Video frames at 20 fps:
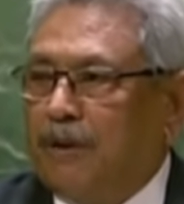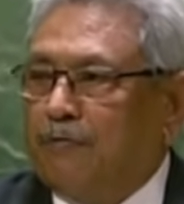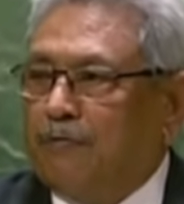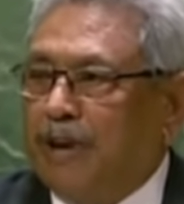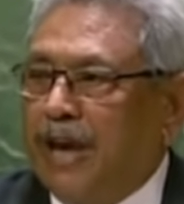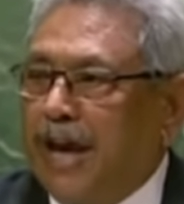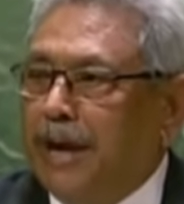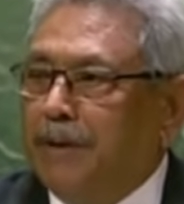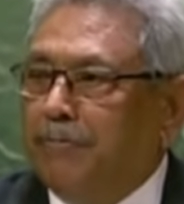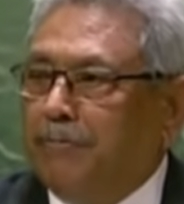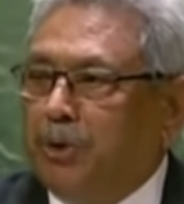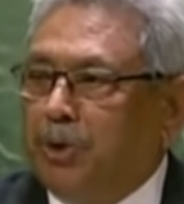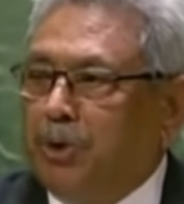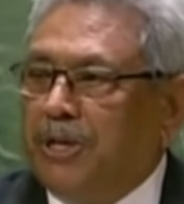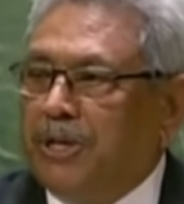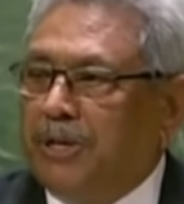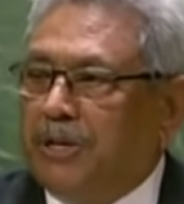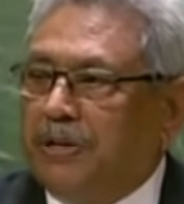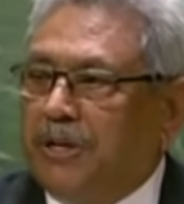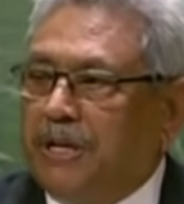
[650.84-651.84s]
We aim to
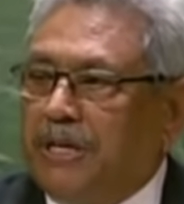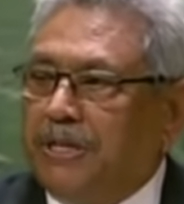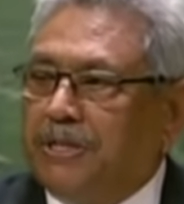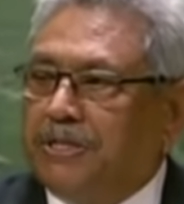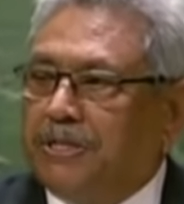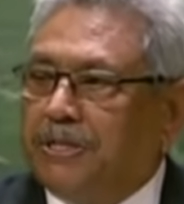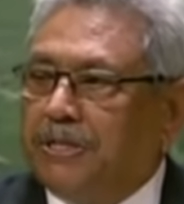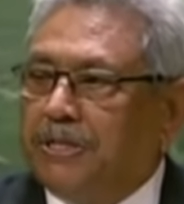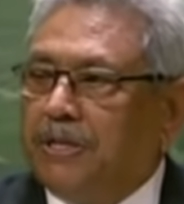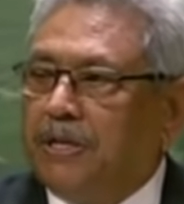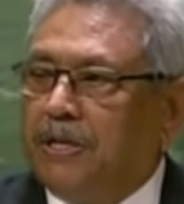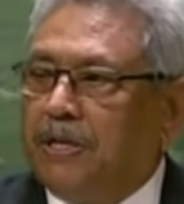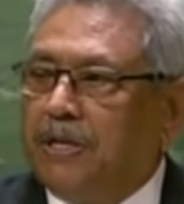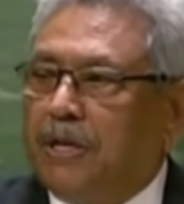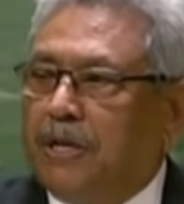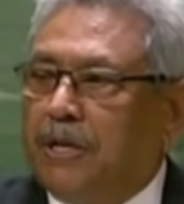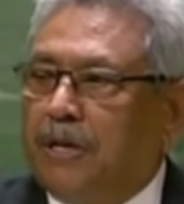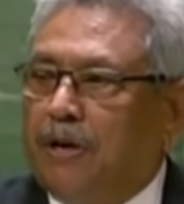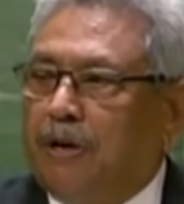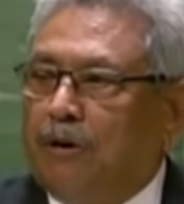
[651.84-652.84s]
increase
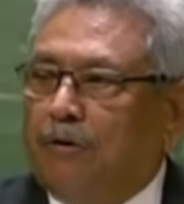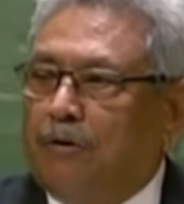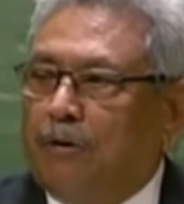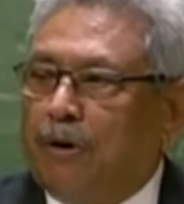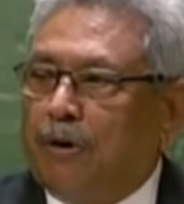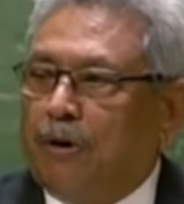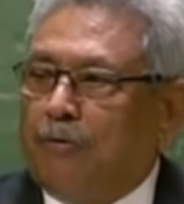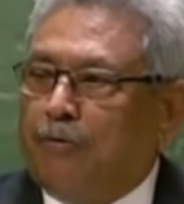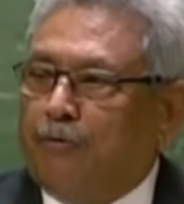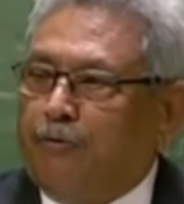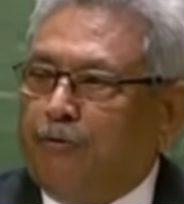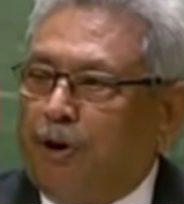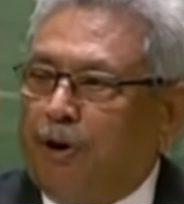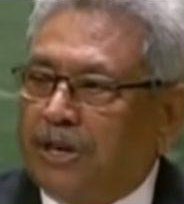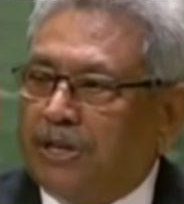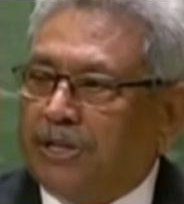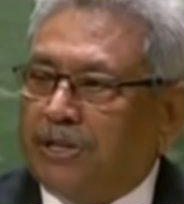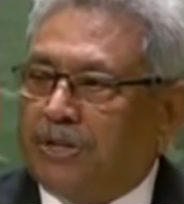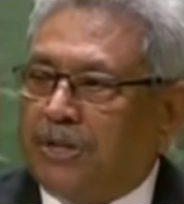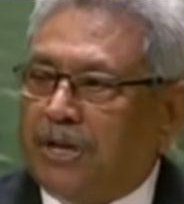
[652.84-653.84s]

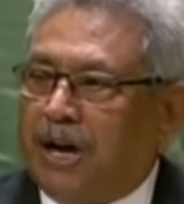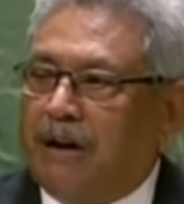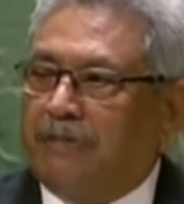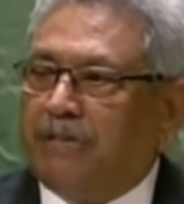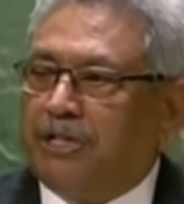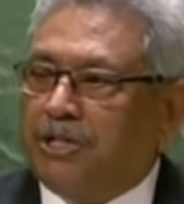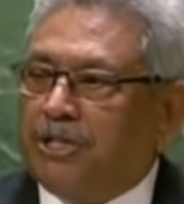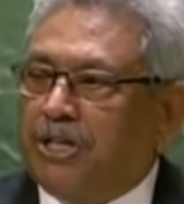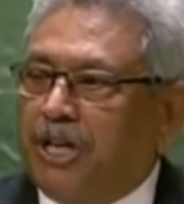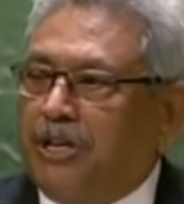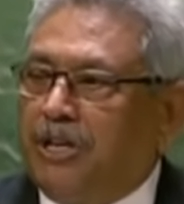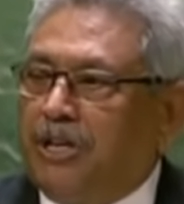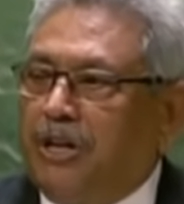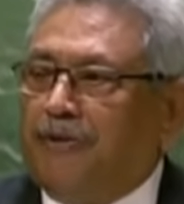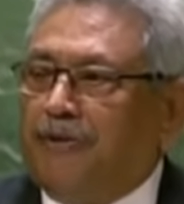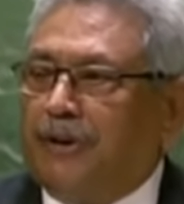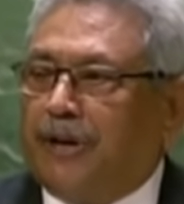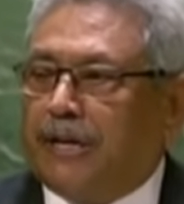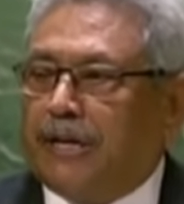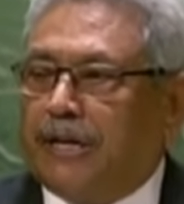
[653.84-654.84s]
forest cover
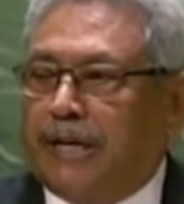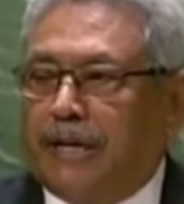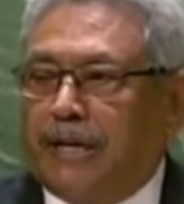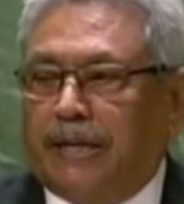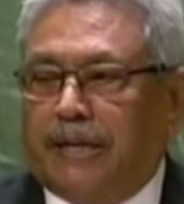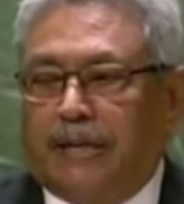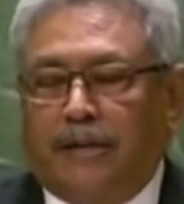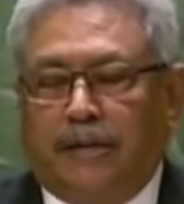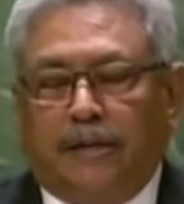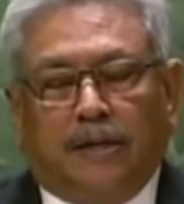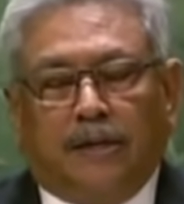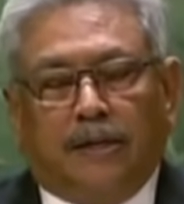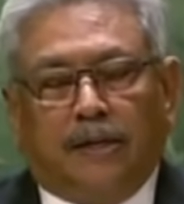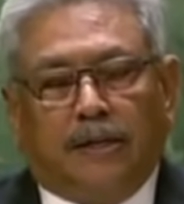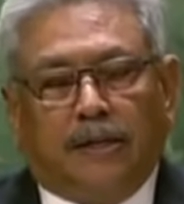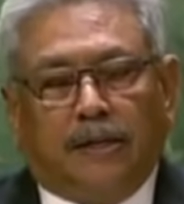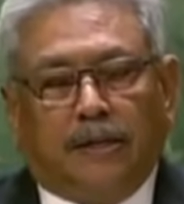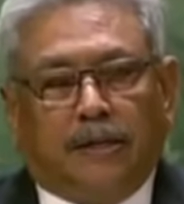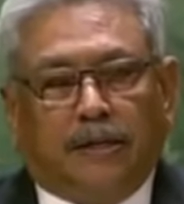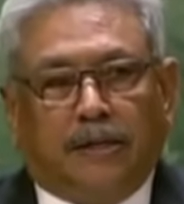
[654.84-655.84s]
significantly
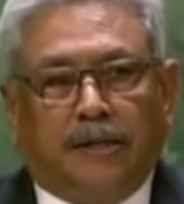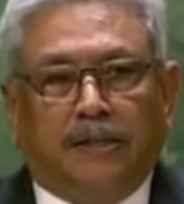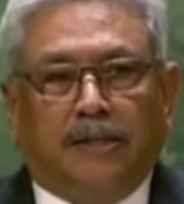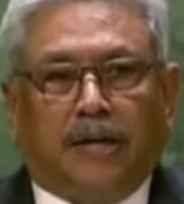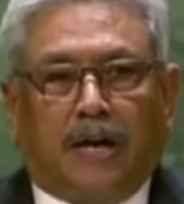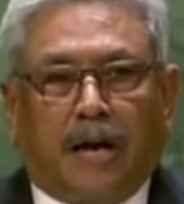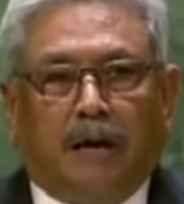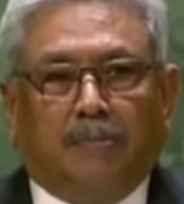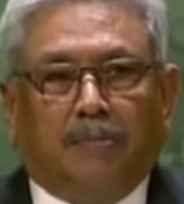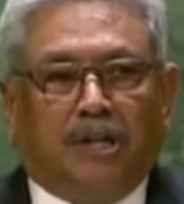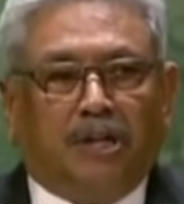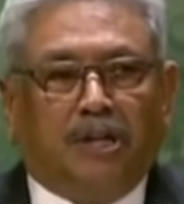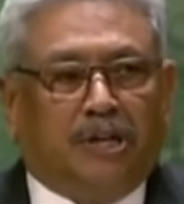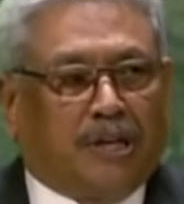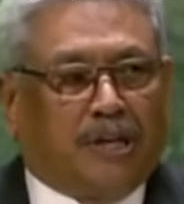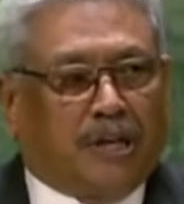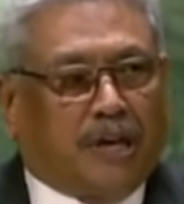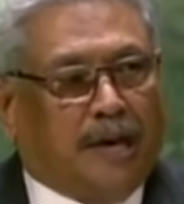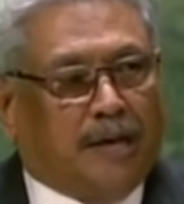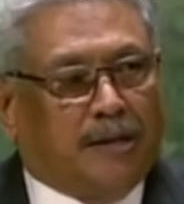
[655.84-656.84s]
in the coming
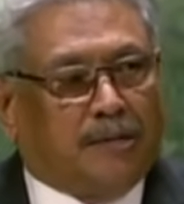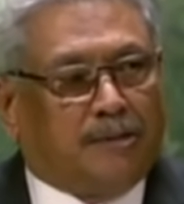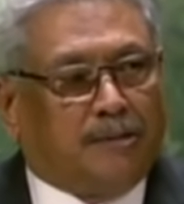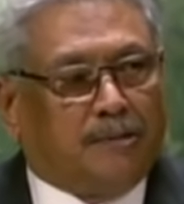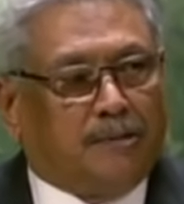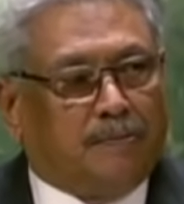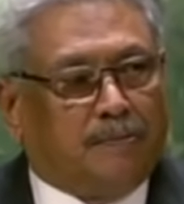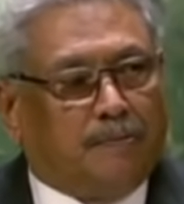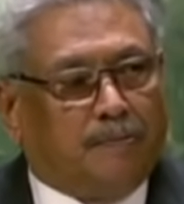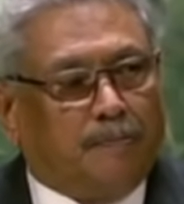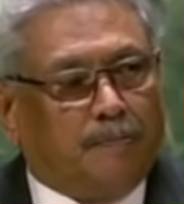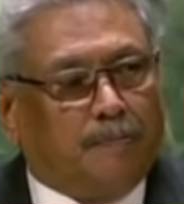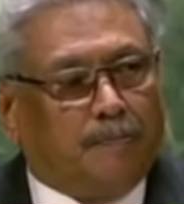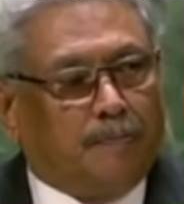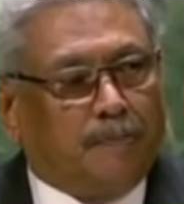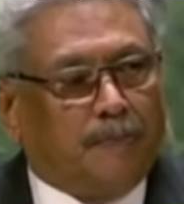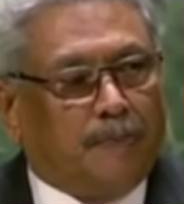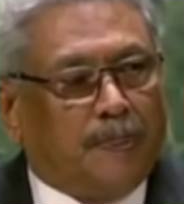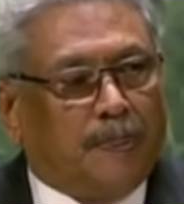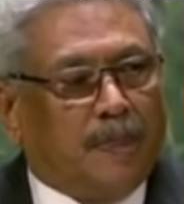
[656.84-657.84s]
decades.
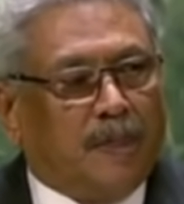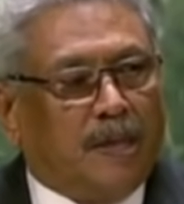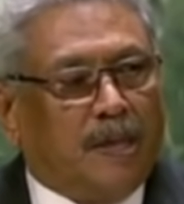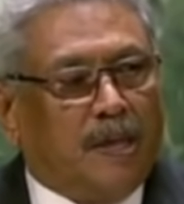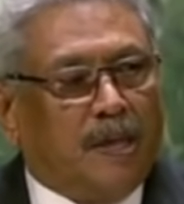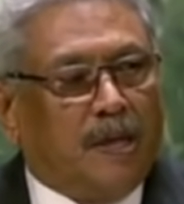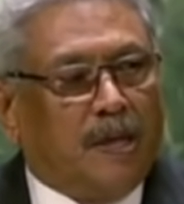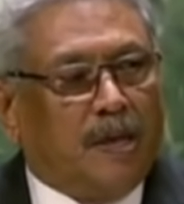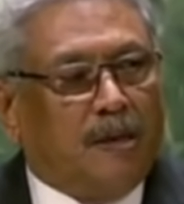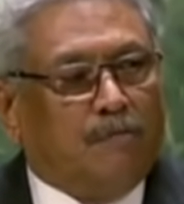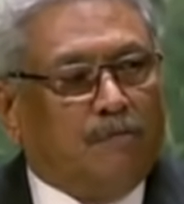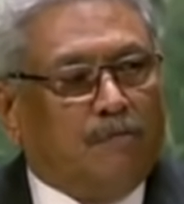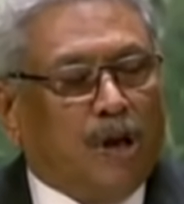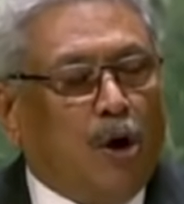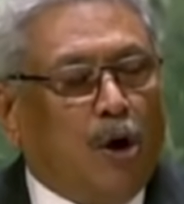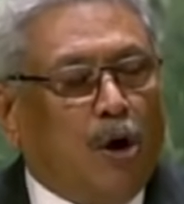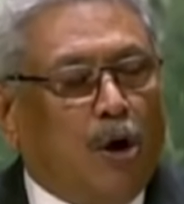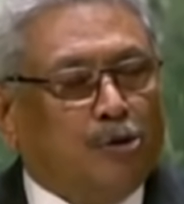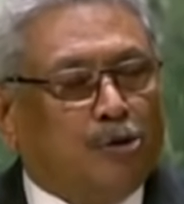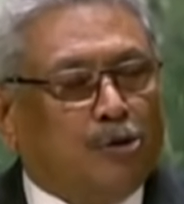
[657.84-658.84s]
We
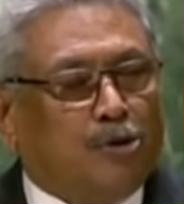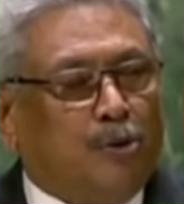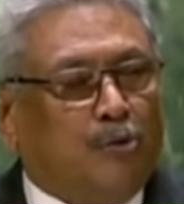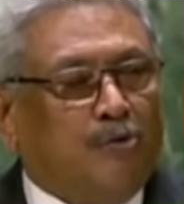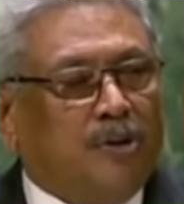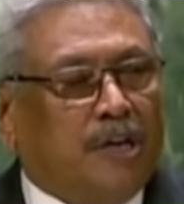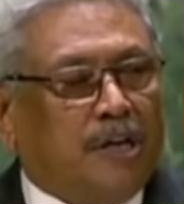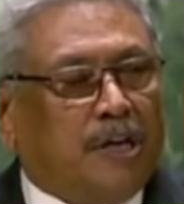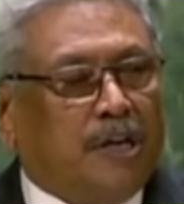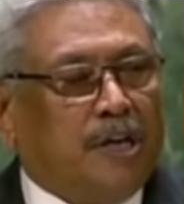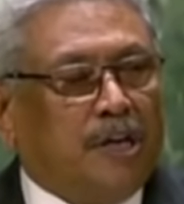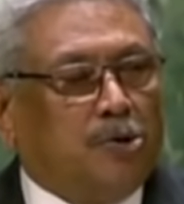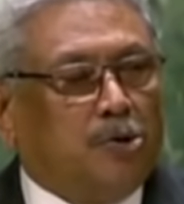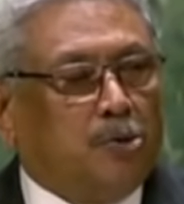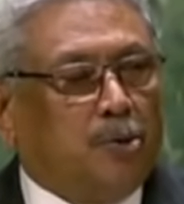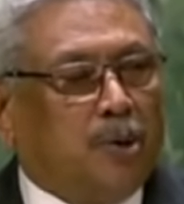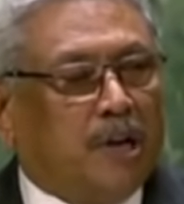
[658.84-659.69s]
are also working to